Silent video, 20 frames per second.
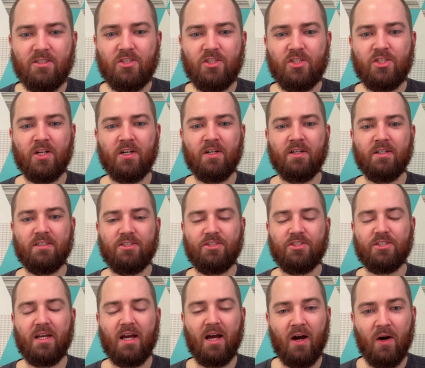
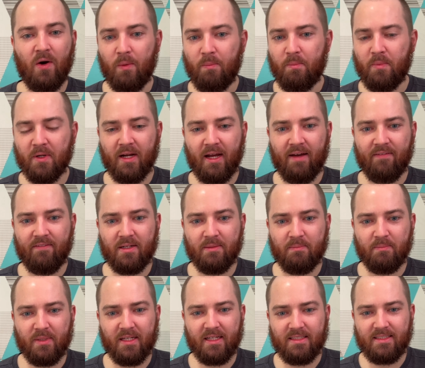church. I hope you're having a
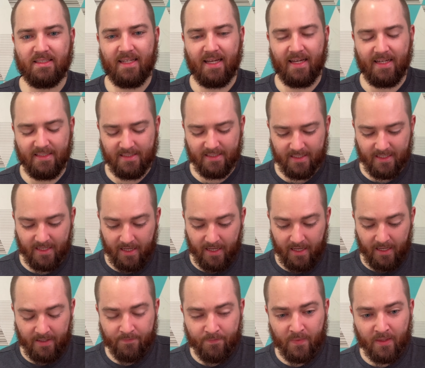blessed day
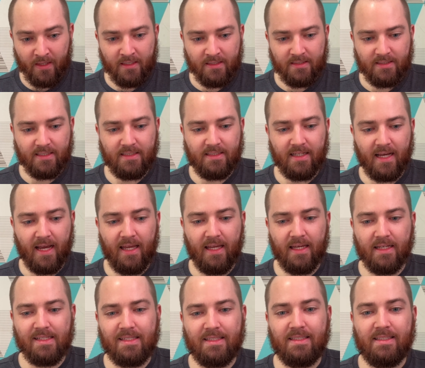today. Today
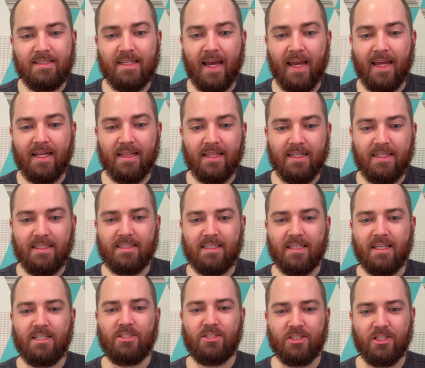is daily
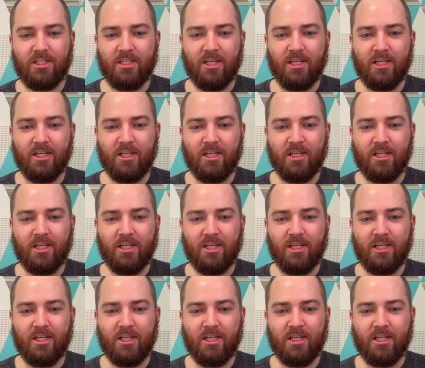teaching